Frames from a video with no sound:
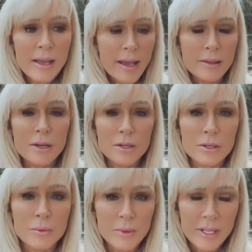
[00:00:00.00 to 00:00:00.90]
and that
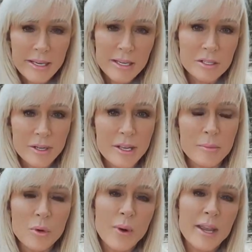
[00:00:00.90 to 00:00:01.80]
you're relating to him
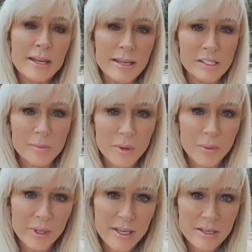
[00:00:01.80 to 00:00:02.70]
the way he needs to be
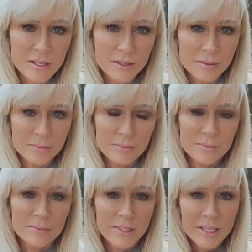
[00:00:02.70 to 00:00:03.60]
related to,
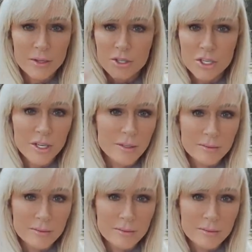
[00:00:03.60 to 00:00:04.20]
he or she,